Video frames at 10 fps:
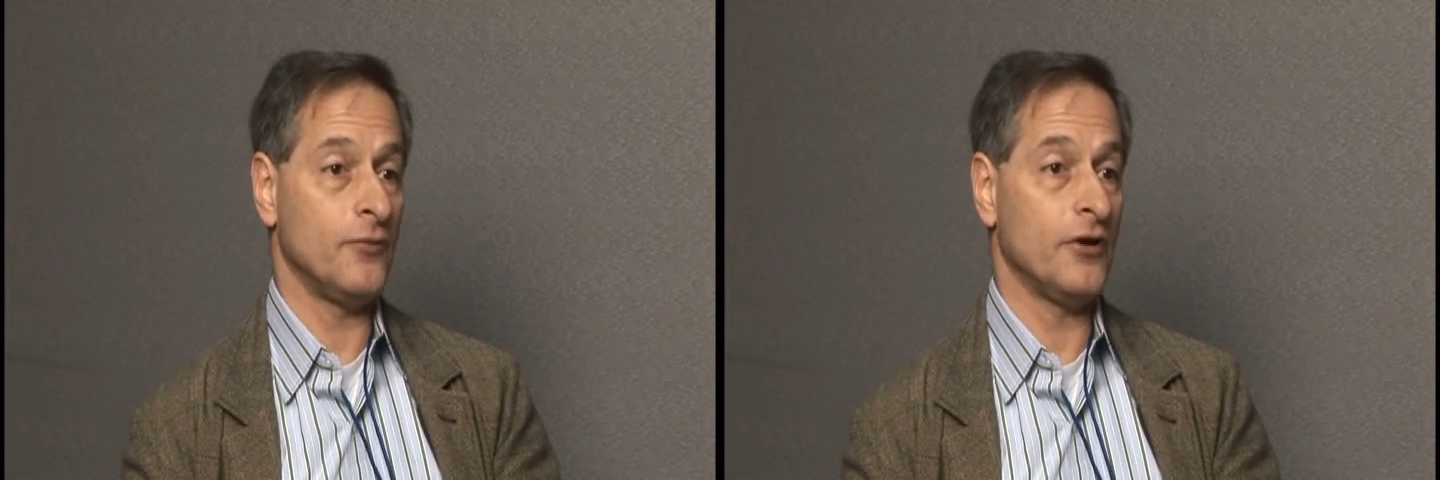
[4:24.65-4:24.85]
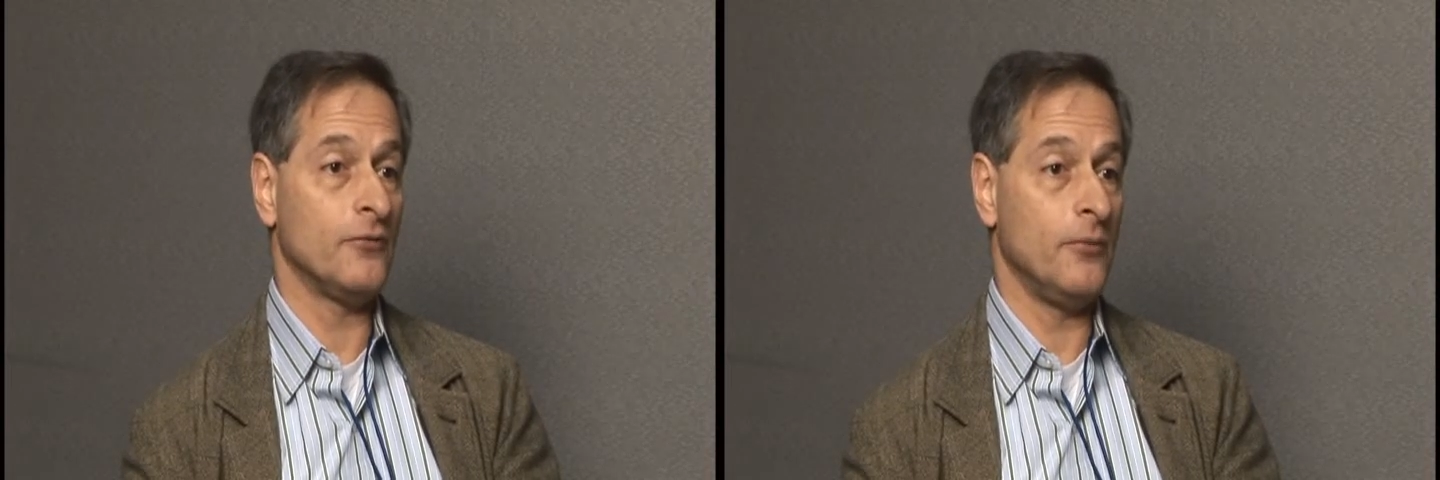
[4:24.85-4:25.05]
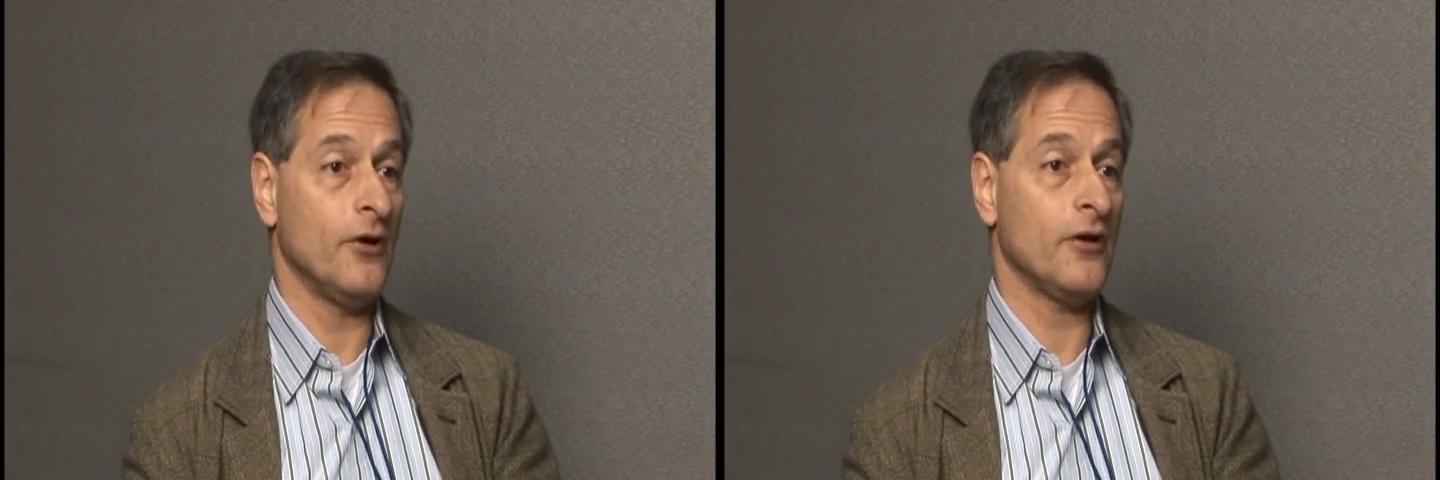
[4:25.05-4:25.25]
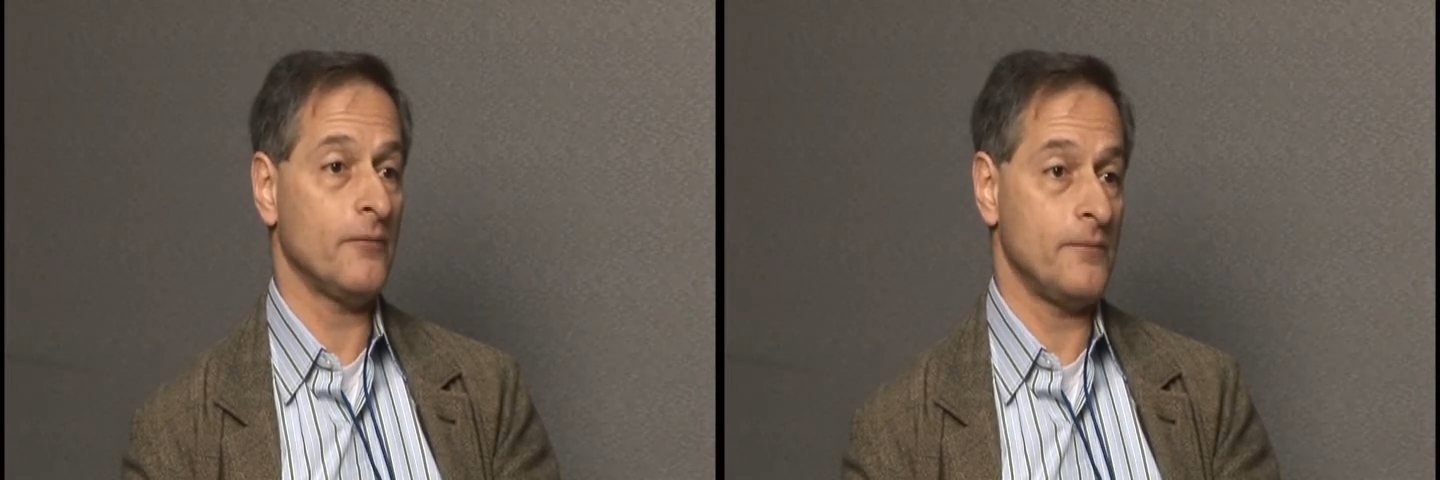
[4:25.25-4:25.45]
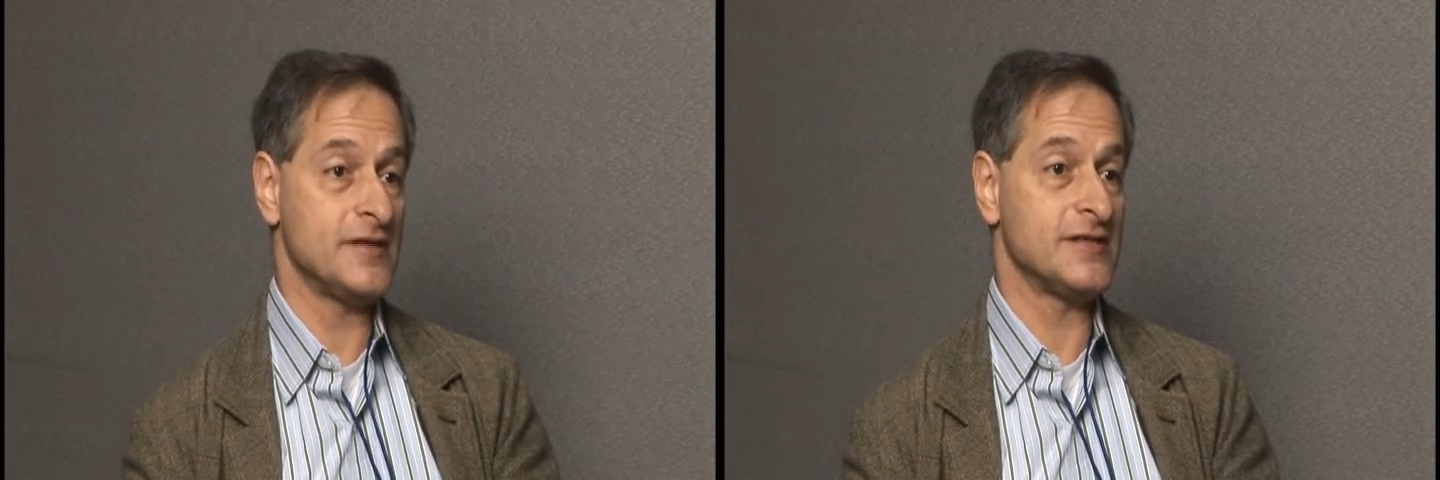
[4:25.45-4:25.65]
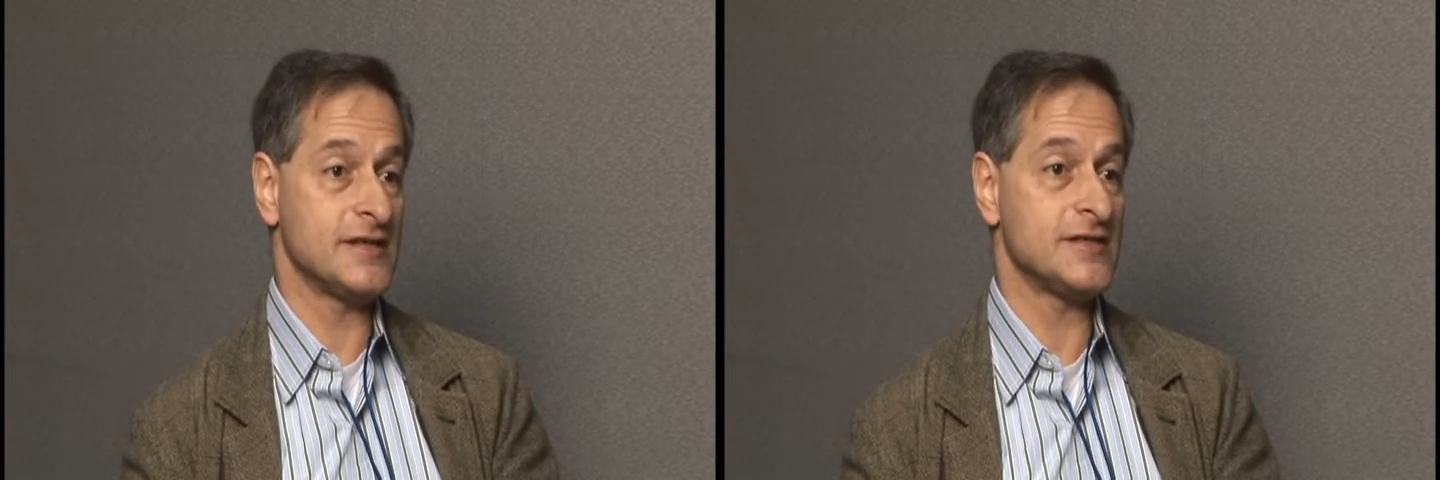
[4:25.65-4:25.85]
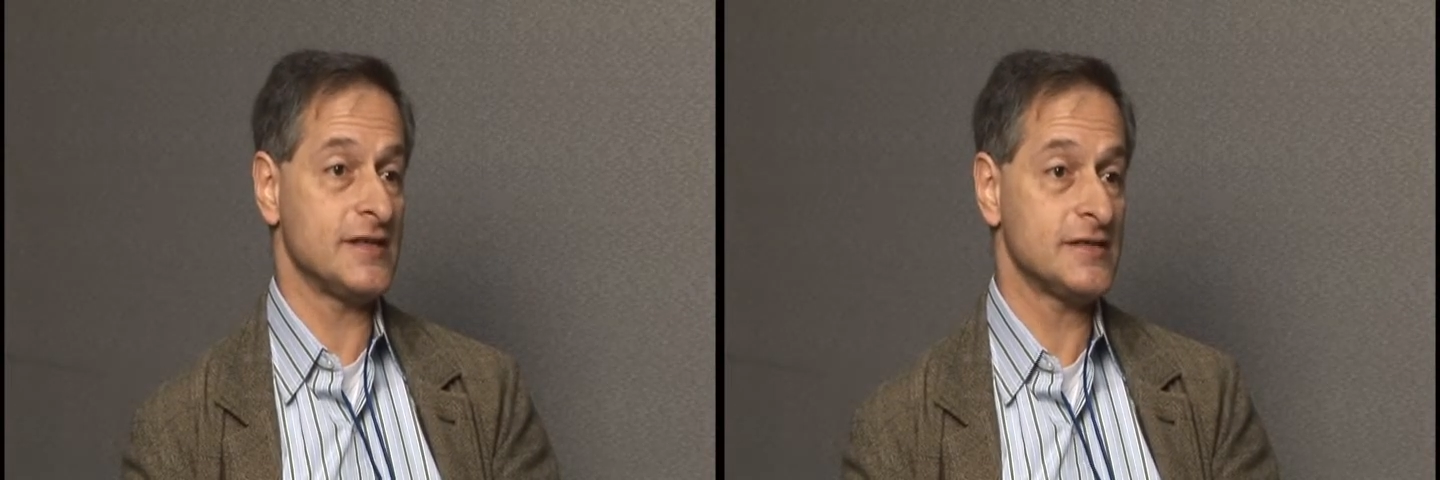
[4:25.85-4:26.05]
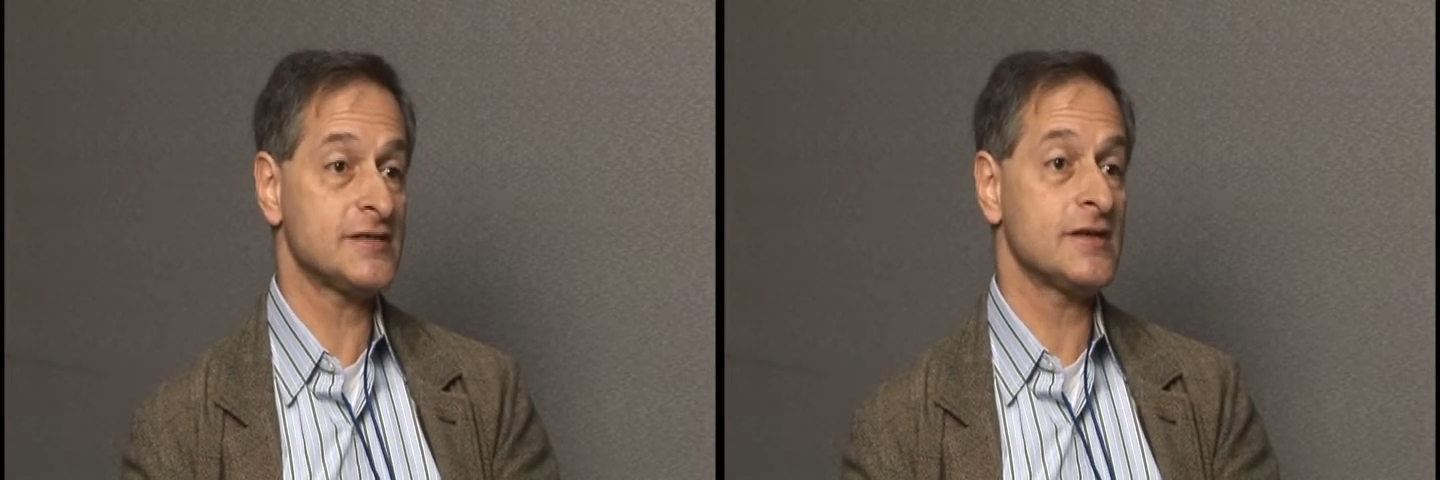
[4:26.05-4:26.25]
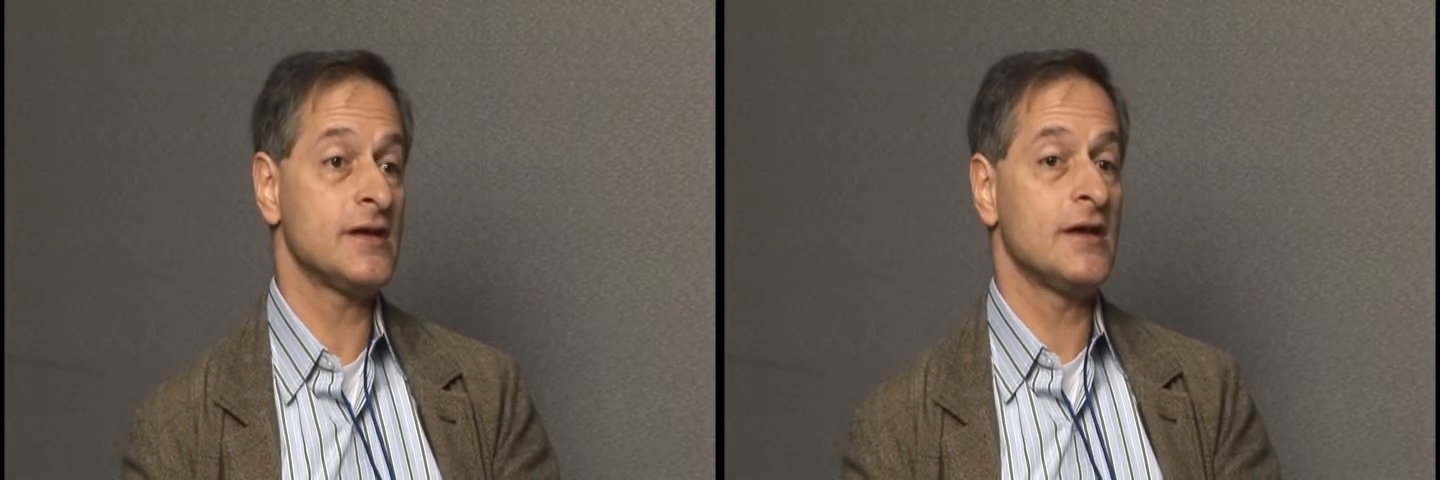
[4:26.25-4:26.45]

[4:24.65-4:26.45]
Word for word: rare book businesses.